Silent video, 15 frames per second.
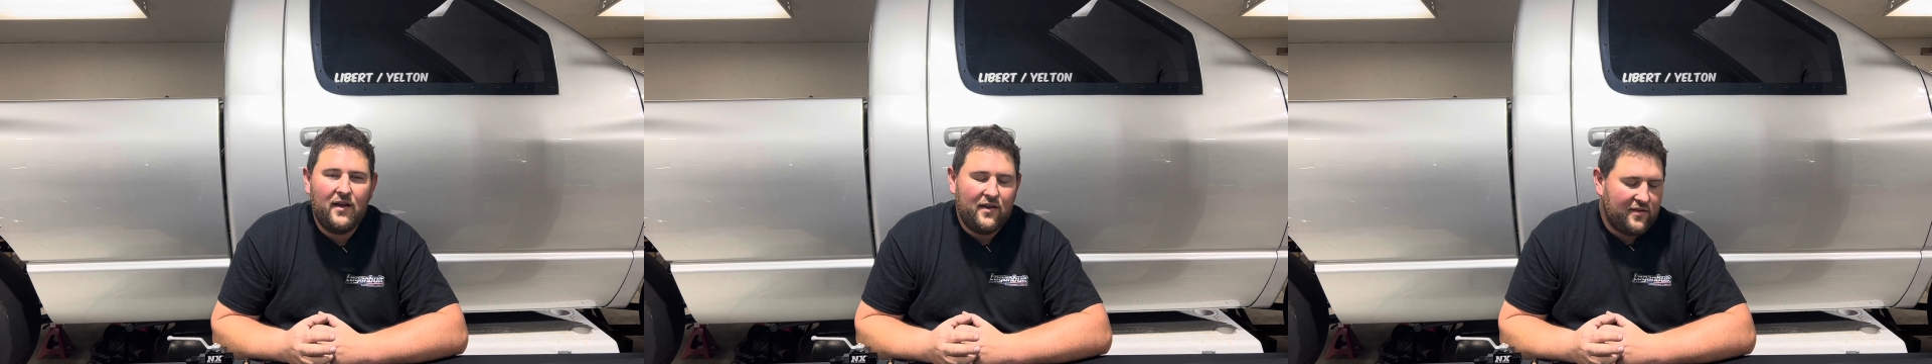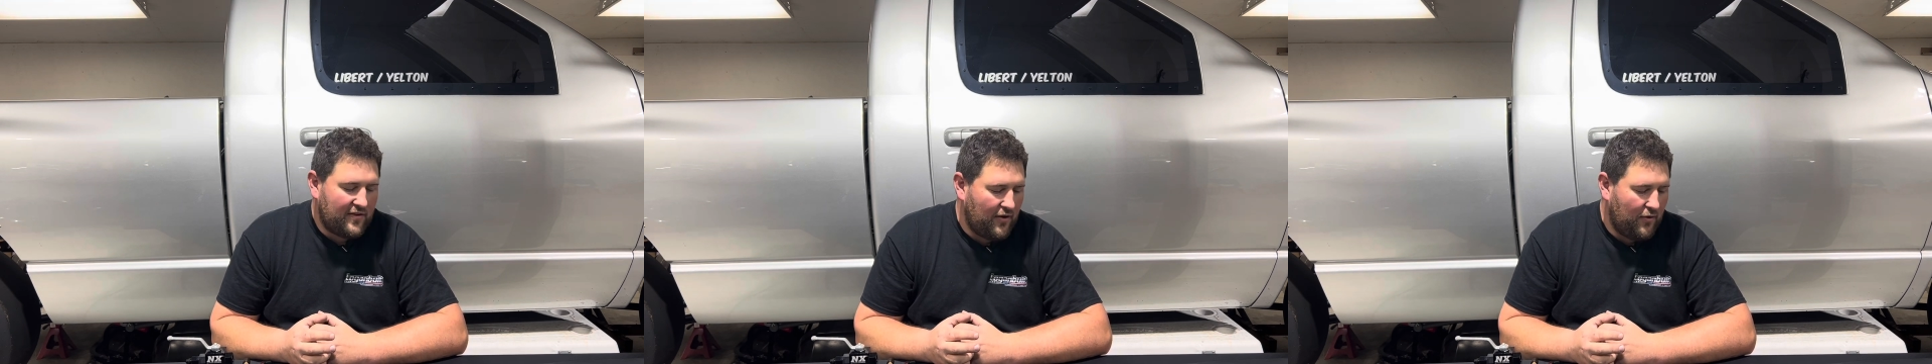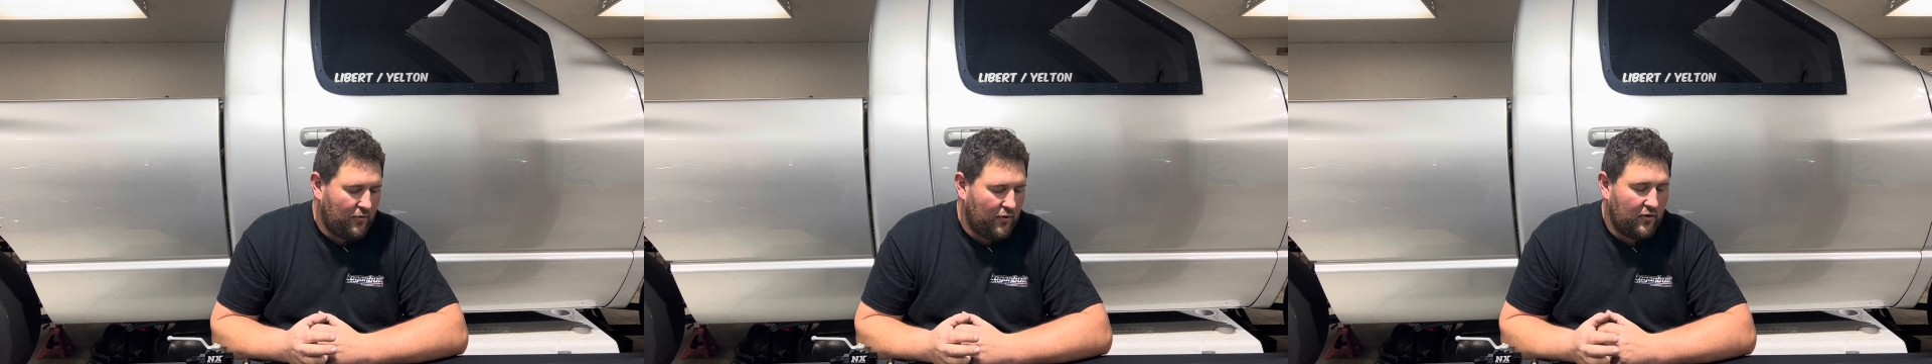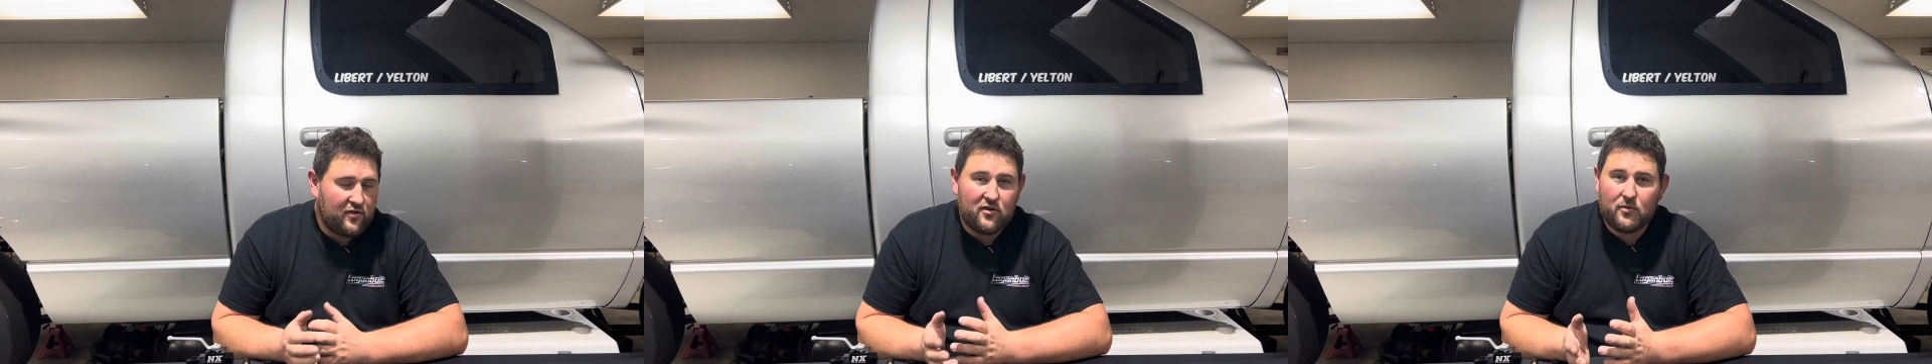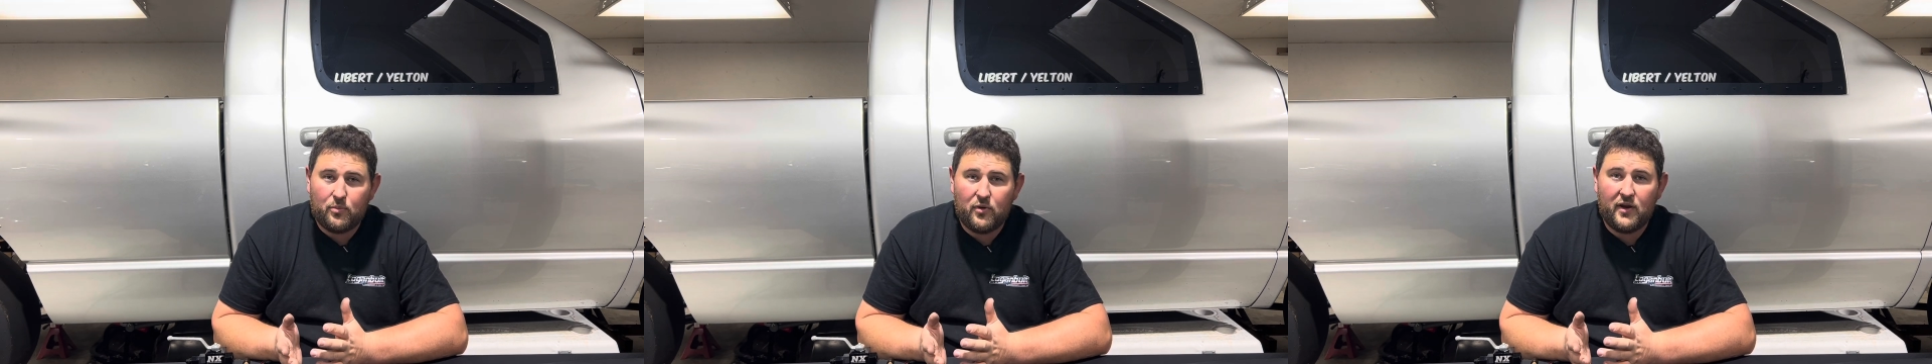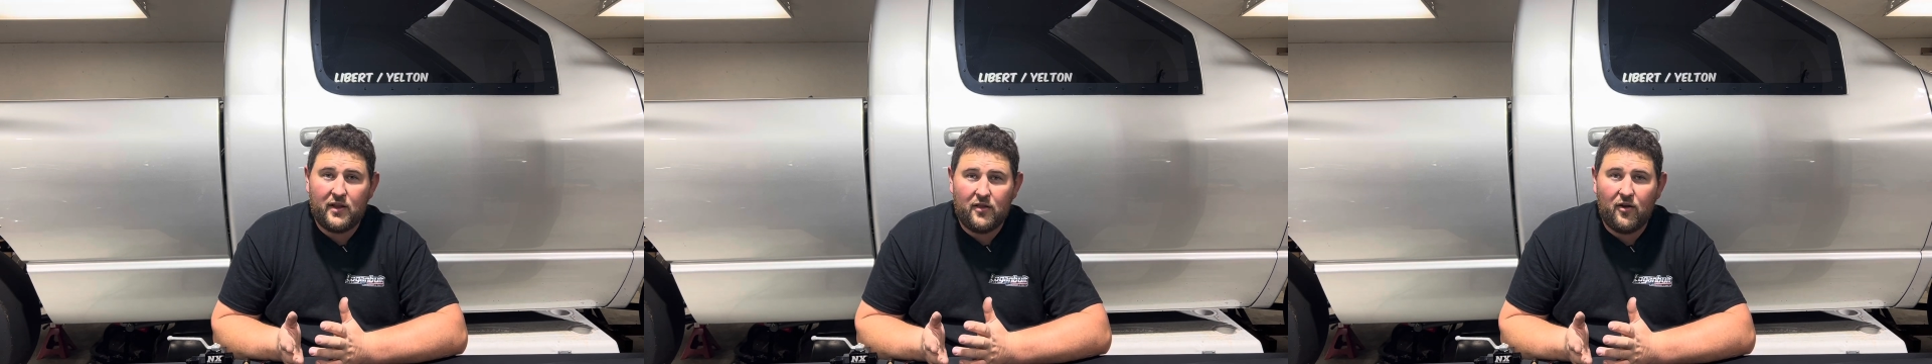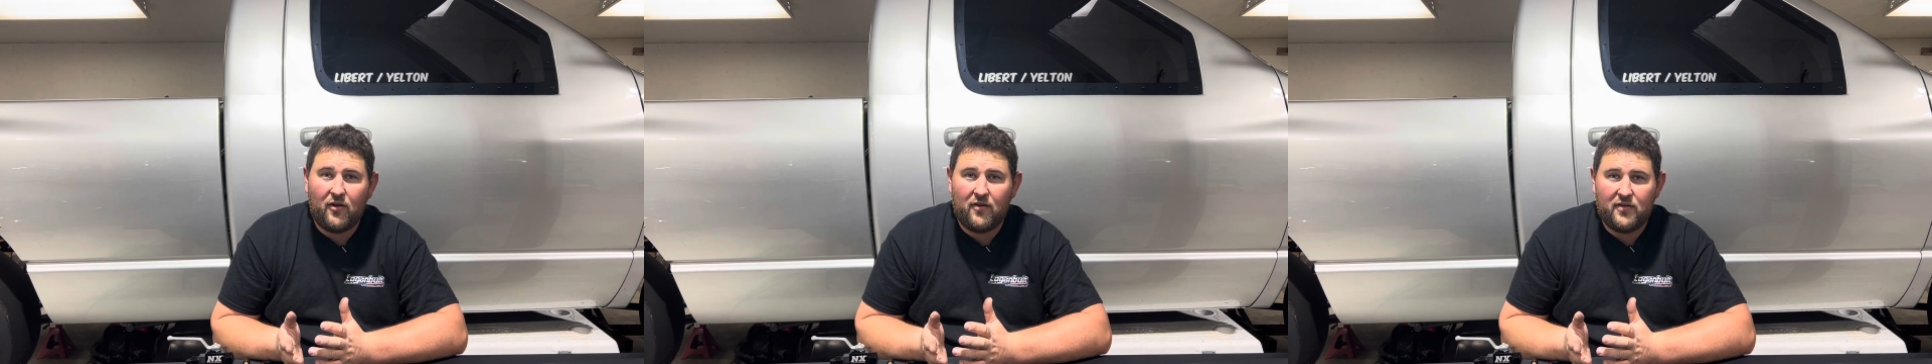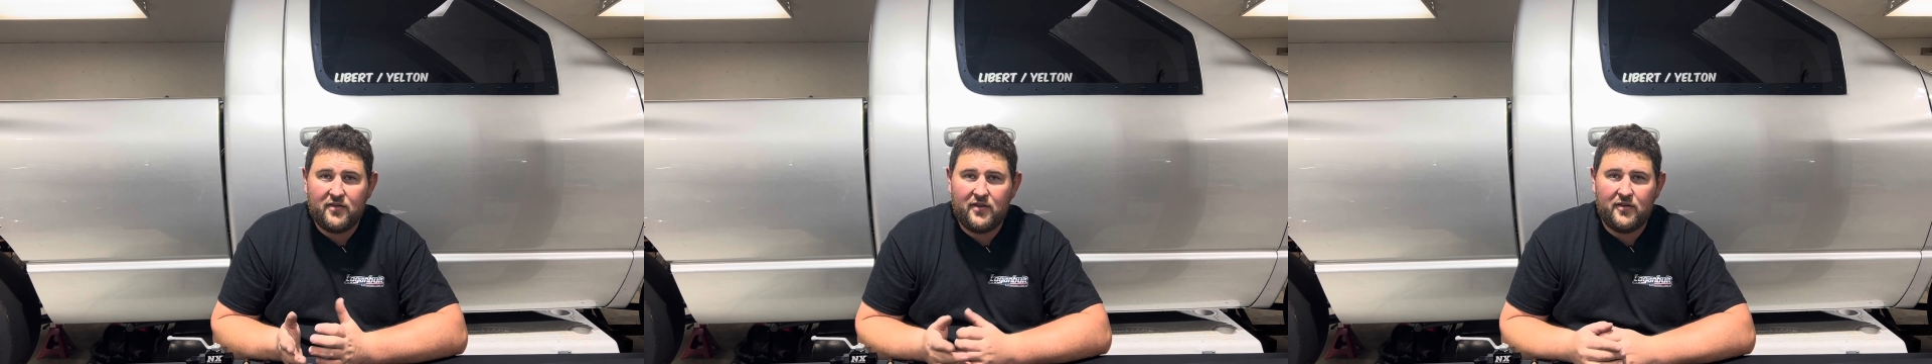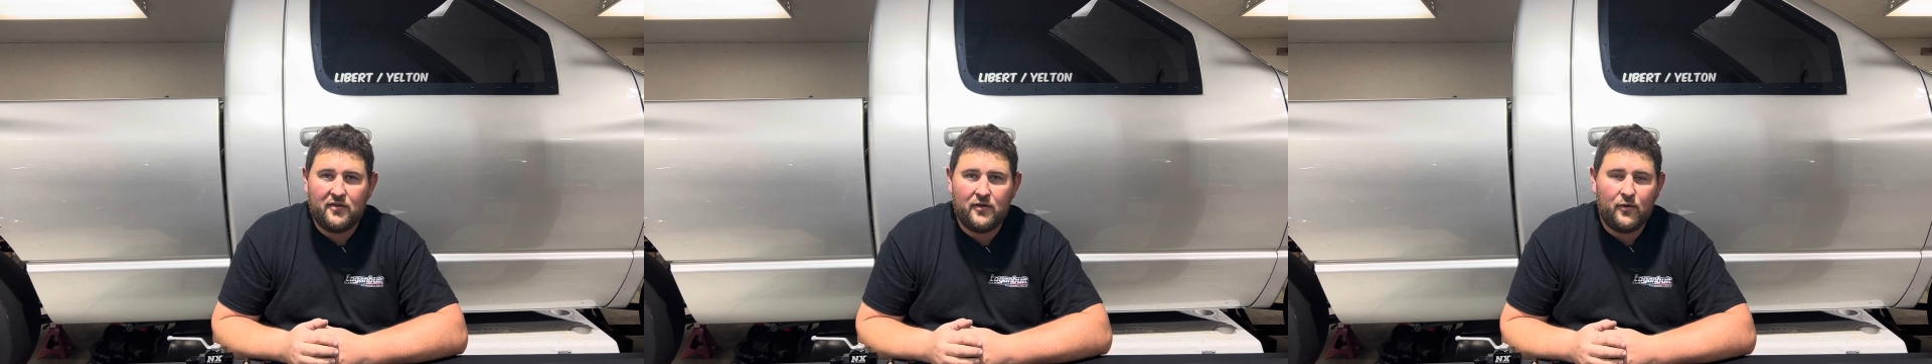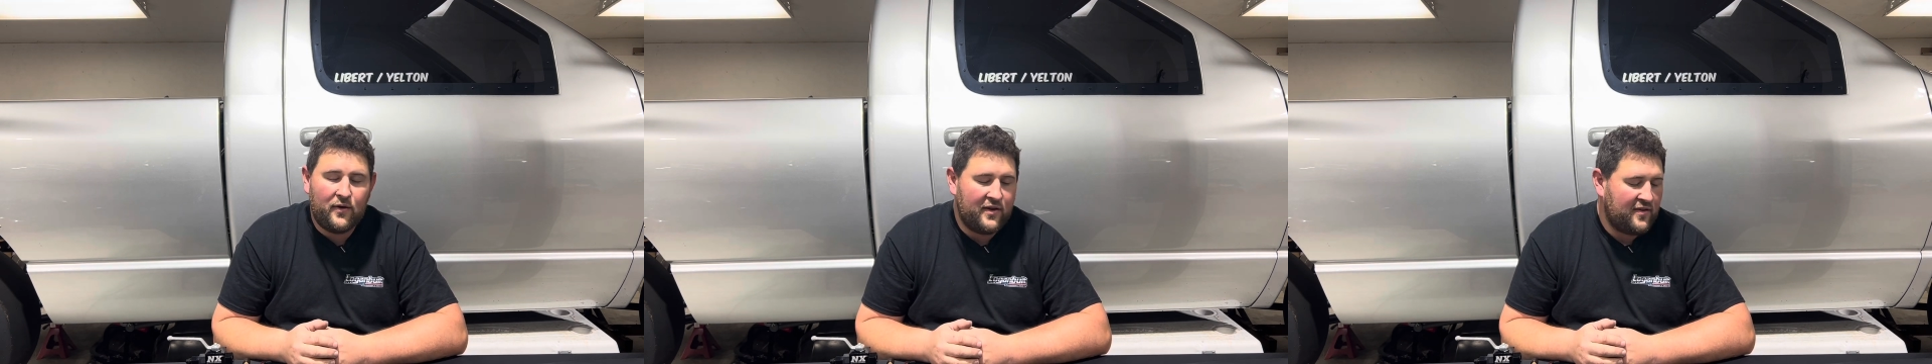So those are pretty large
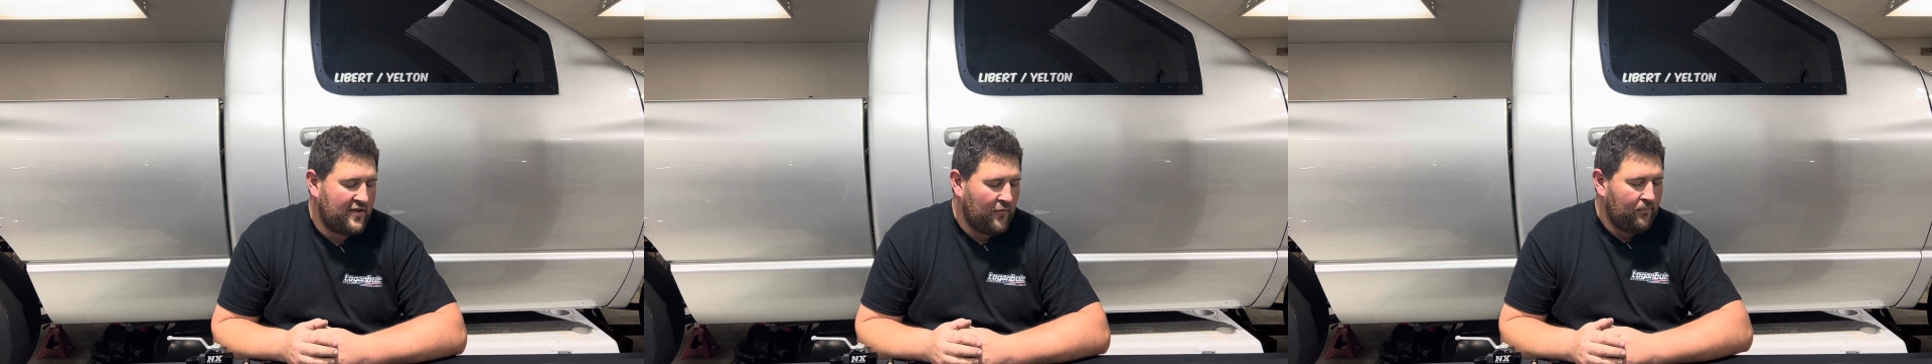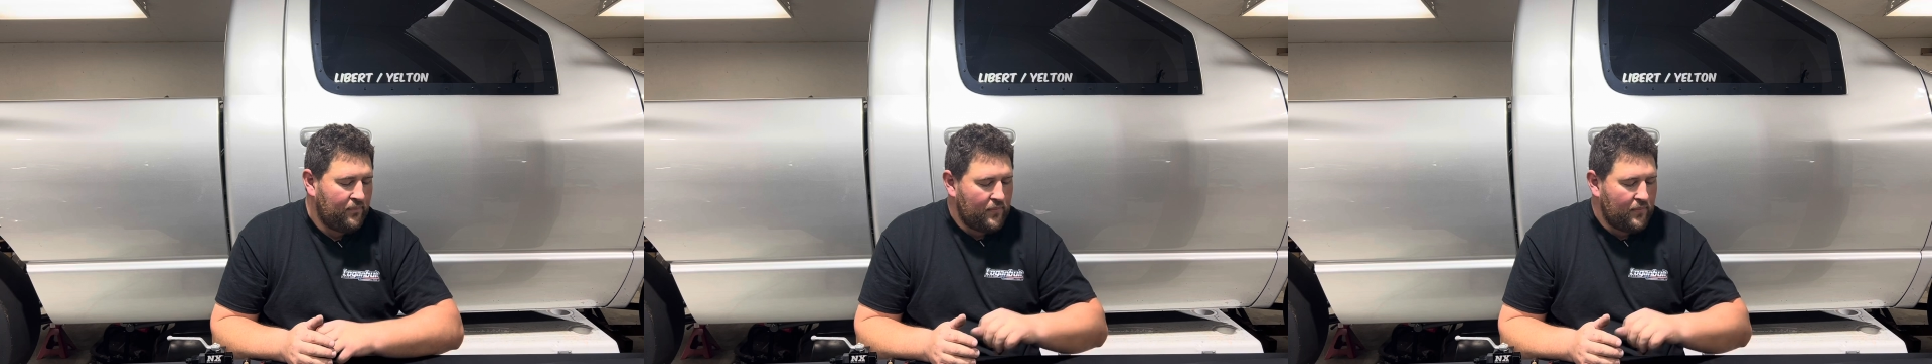solenoids.